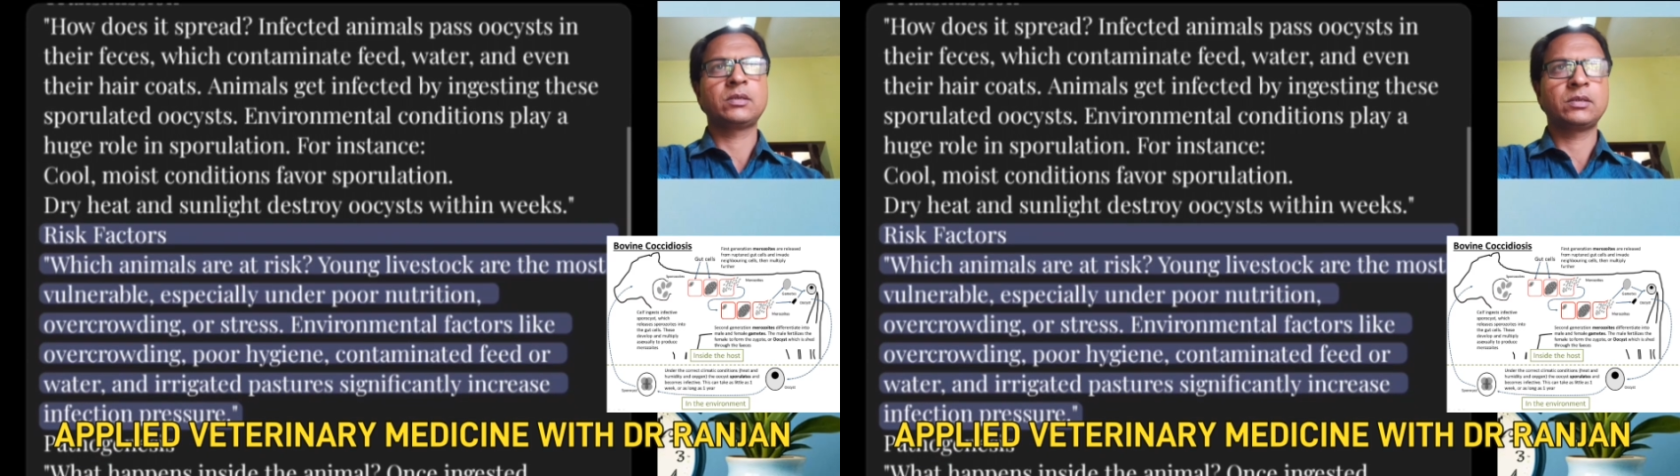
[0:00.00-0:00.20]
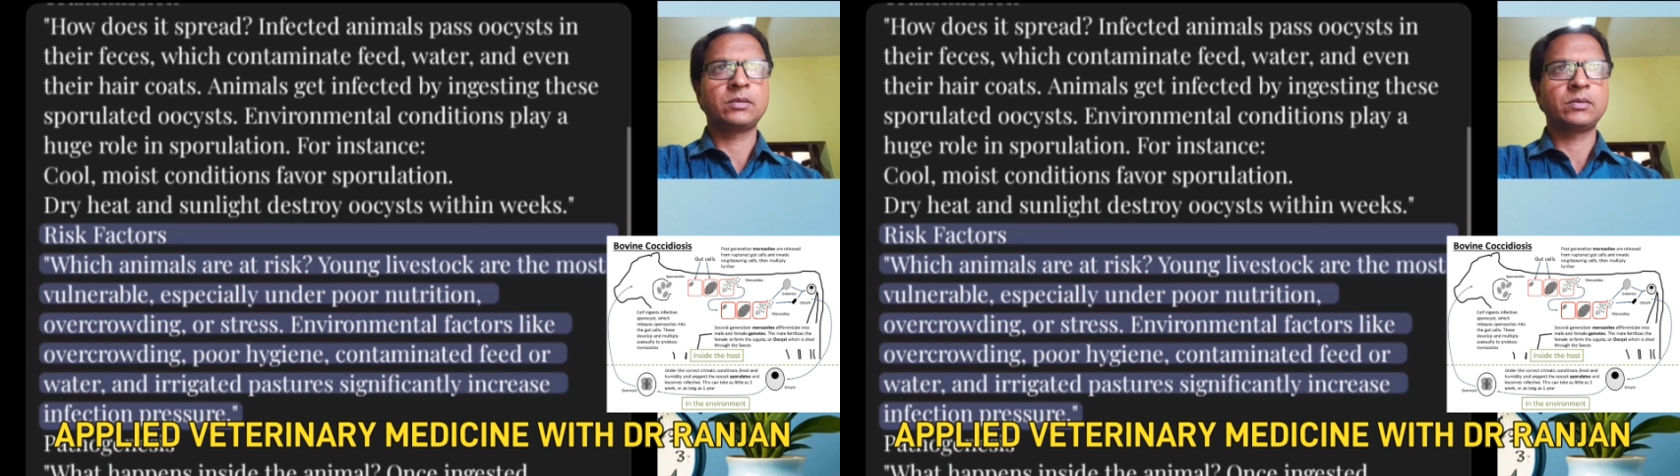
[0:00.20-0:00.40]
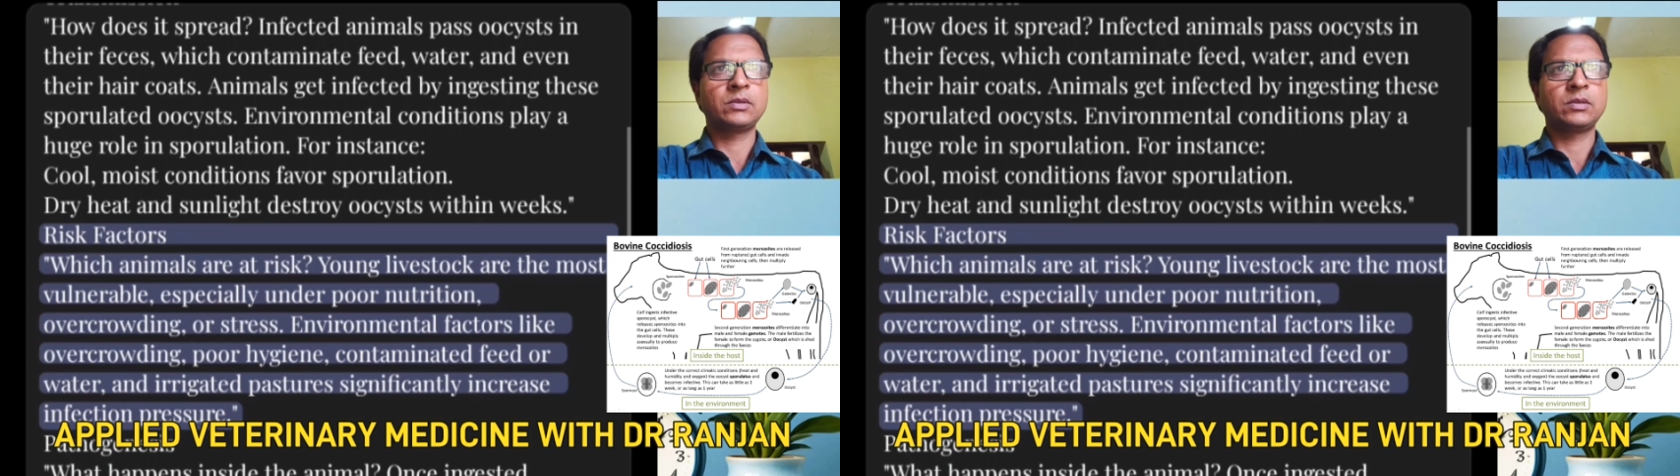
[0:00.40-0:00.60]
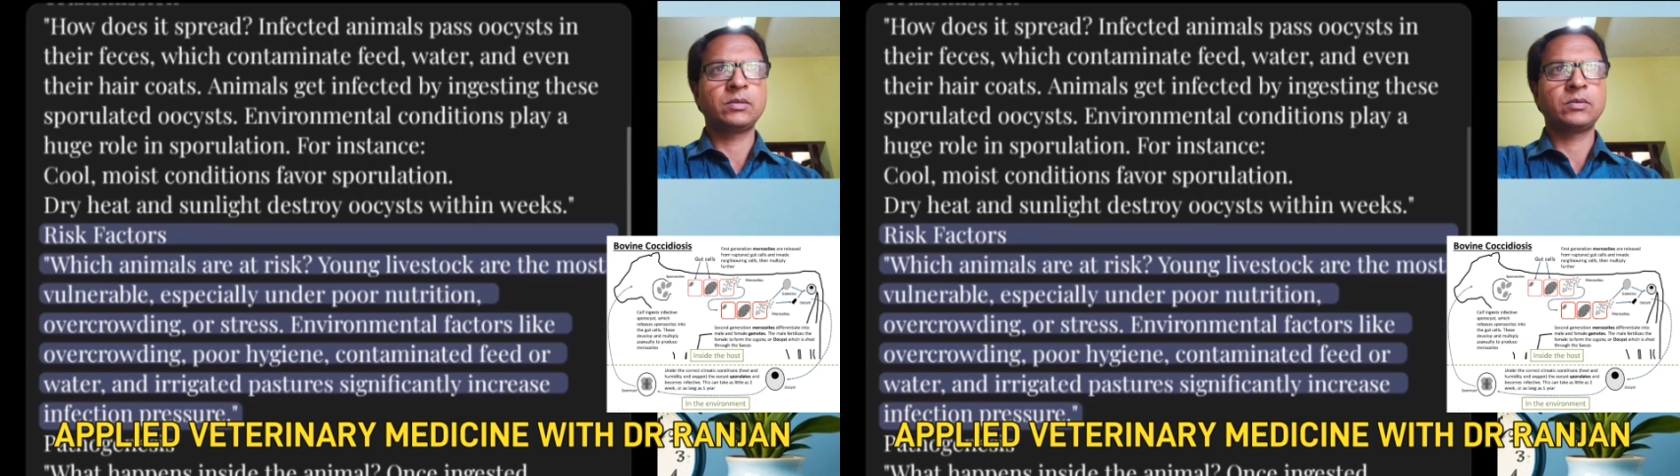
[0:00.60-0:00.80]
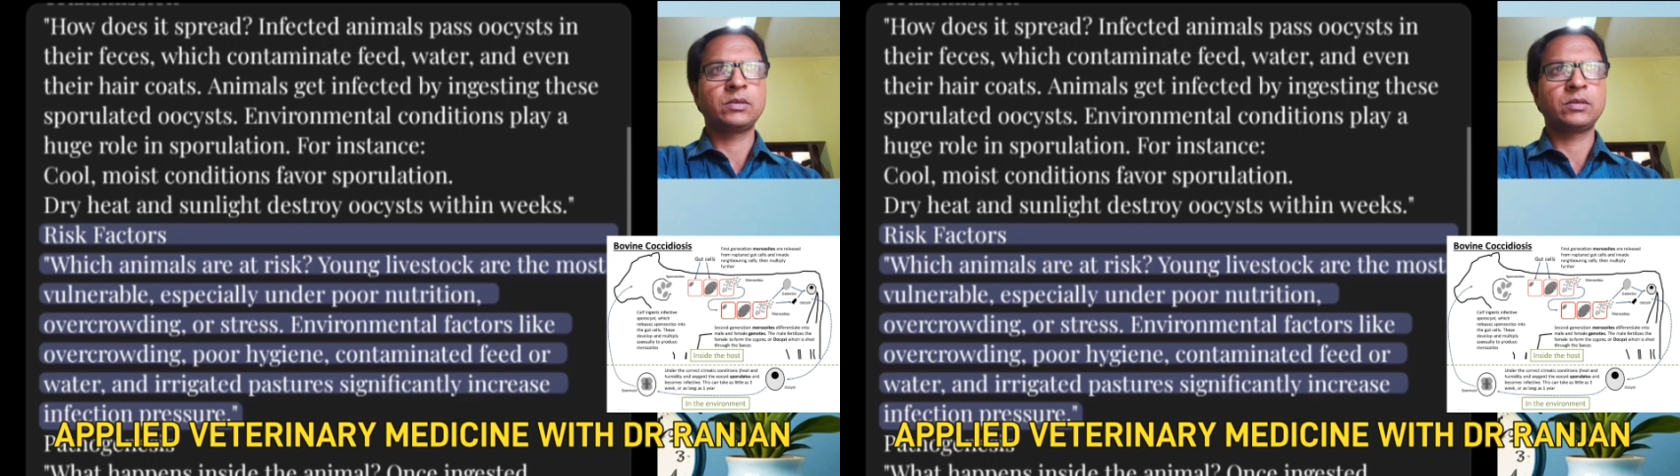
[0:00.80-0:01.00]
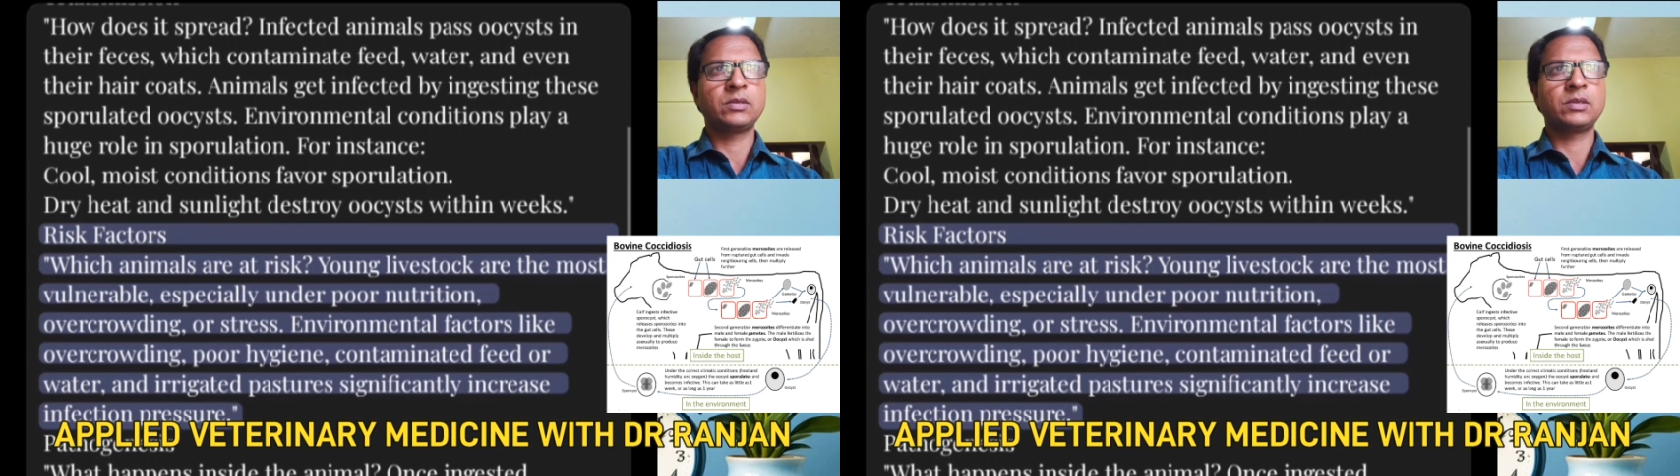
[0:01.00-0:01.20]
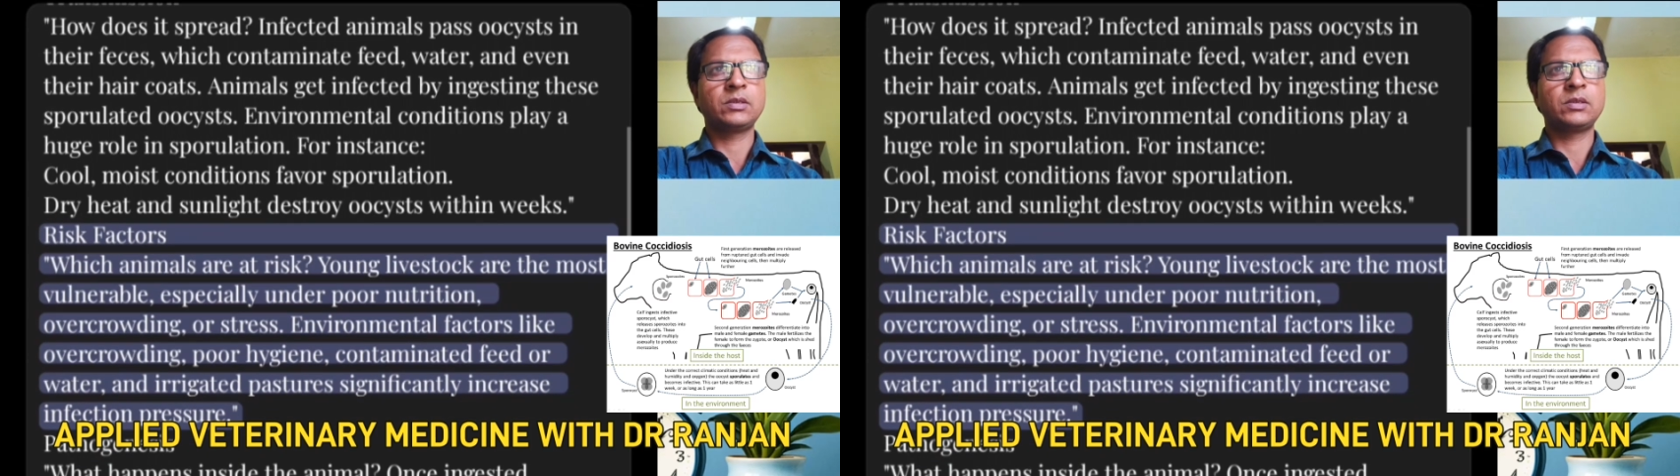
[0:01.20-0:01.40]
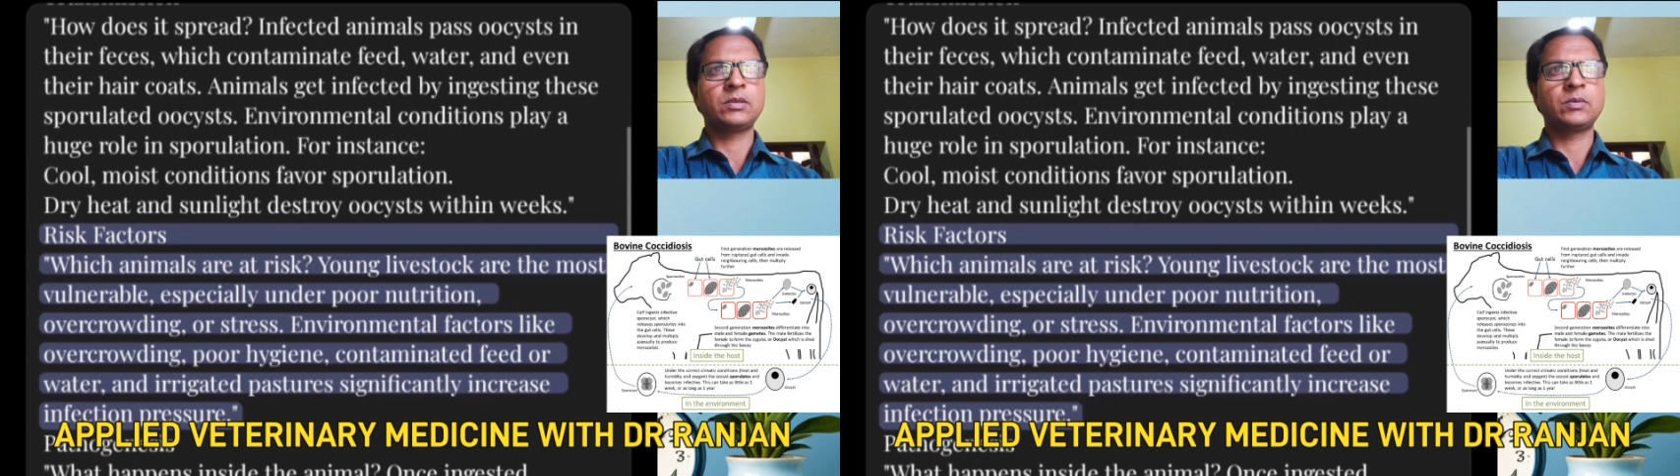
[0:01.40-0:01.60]
Young livestock are the
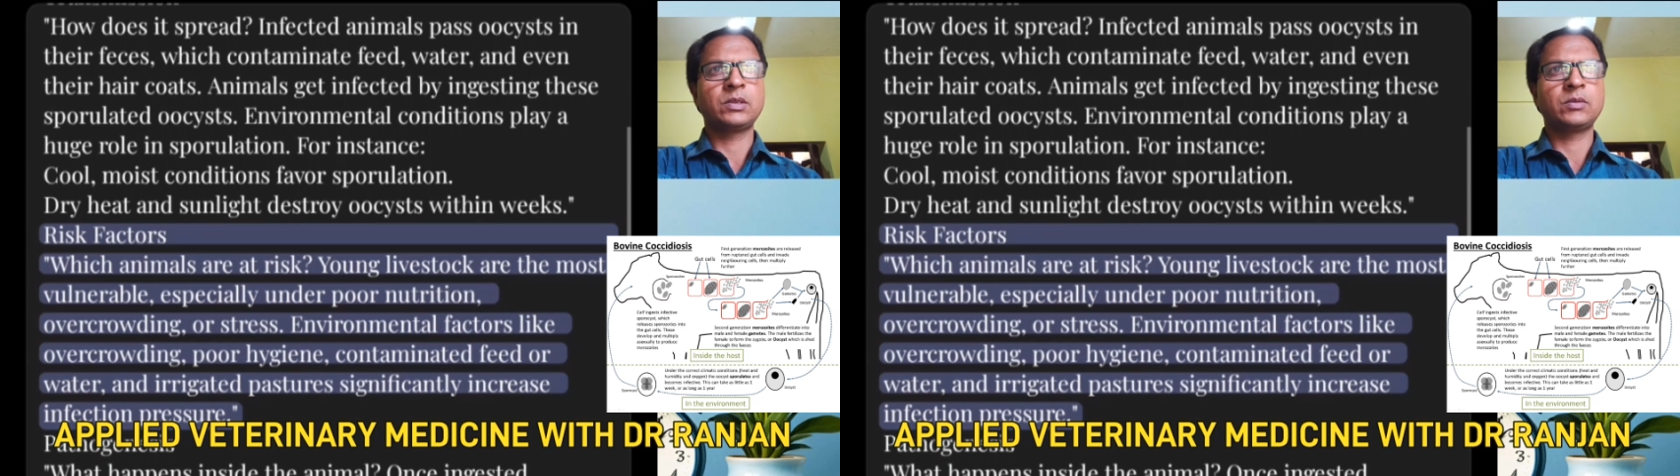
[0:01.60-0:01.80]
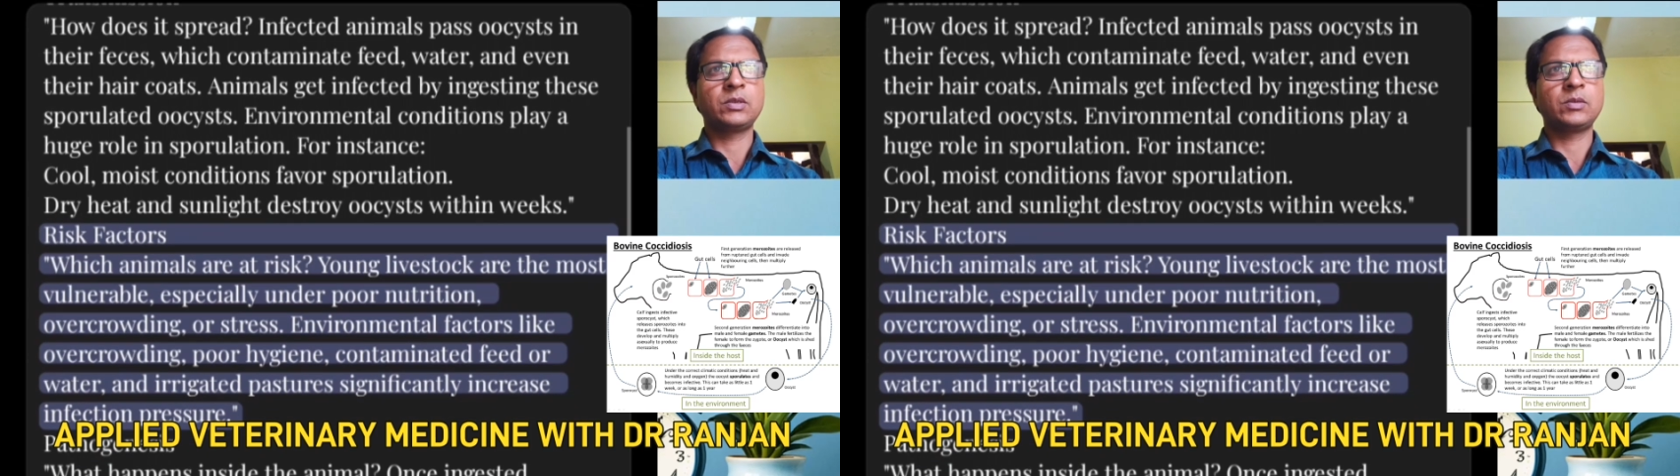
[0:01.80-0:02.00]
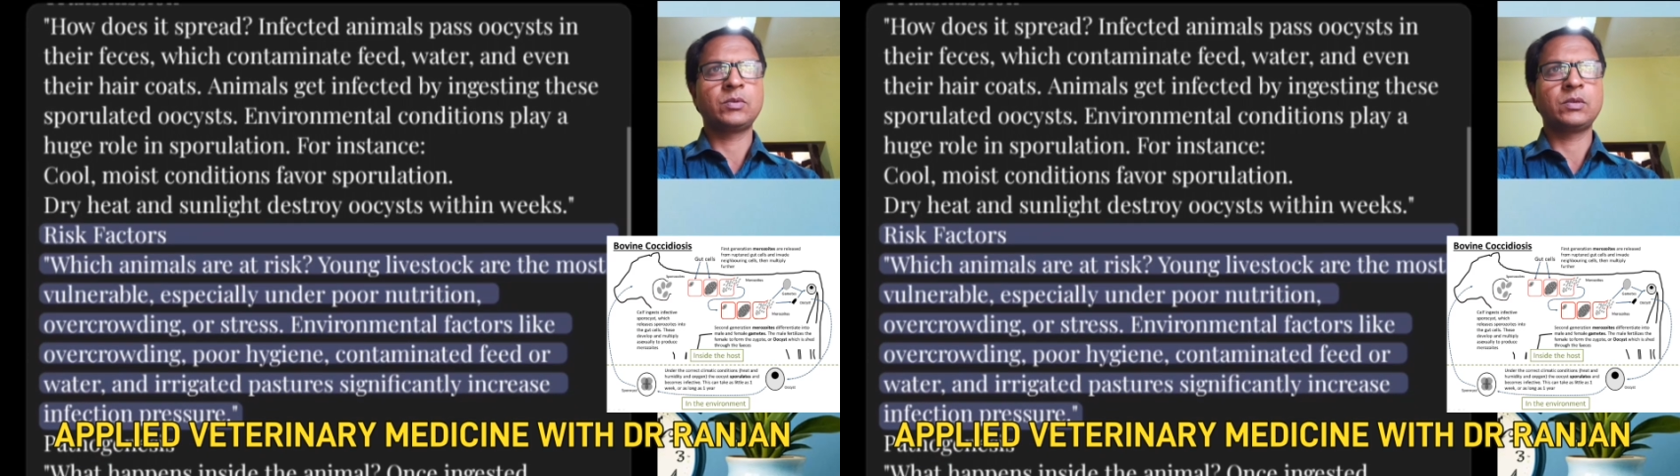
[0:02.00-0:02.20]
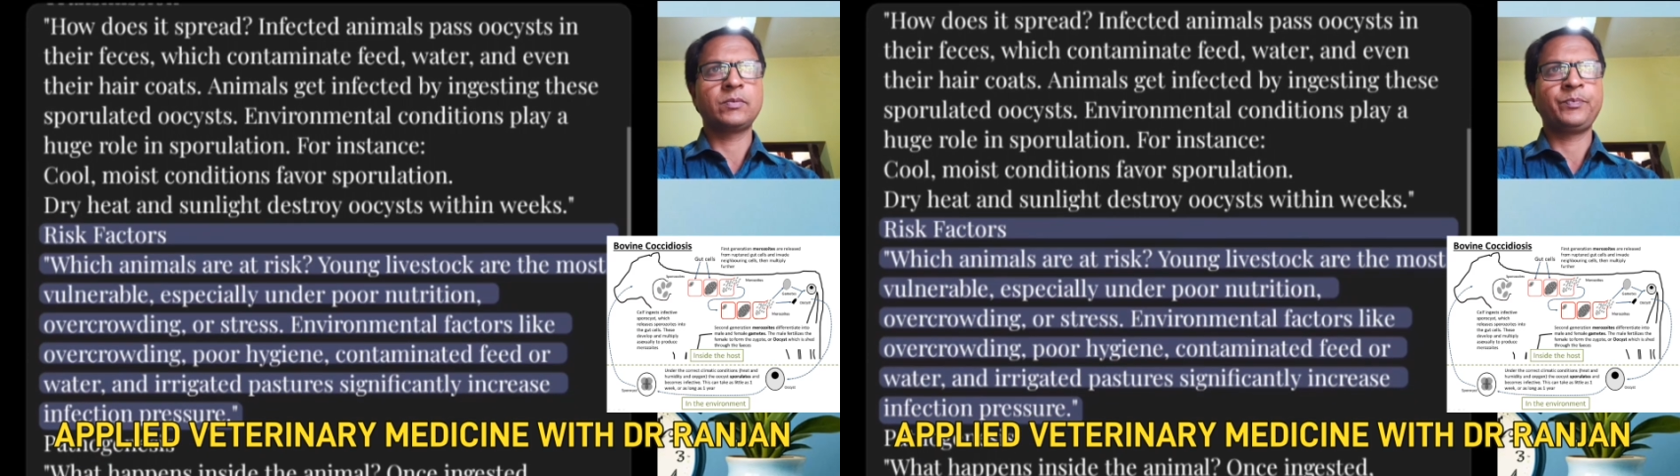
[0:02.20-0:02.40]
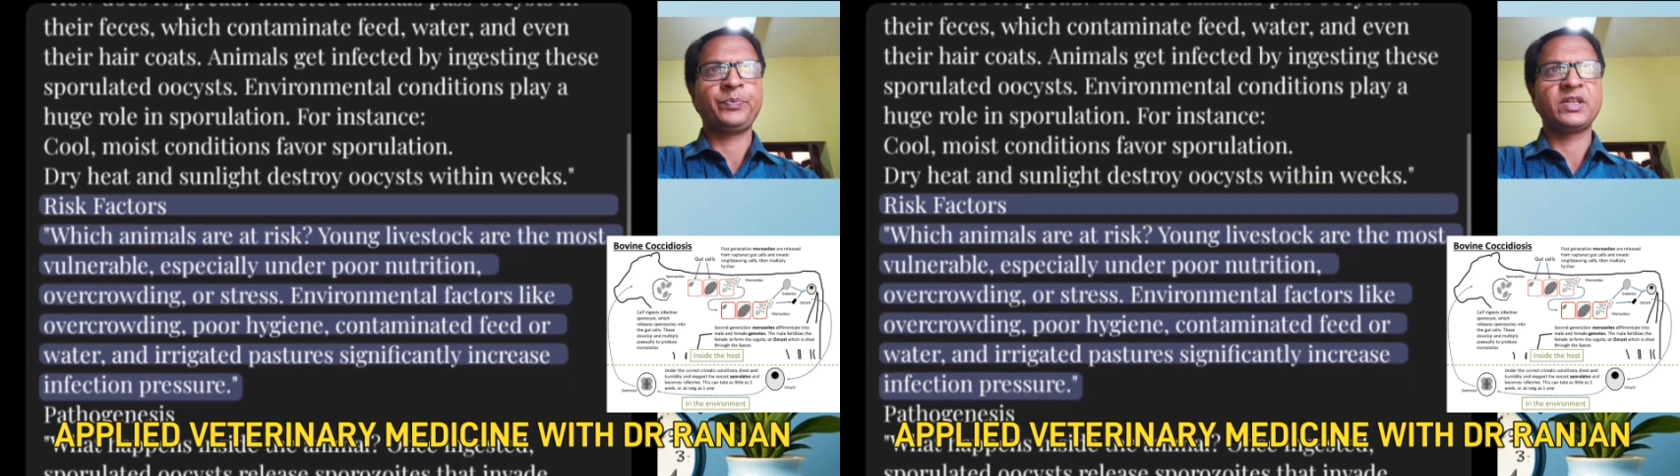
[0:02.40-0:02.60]
most vulnerable,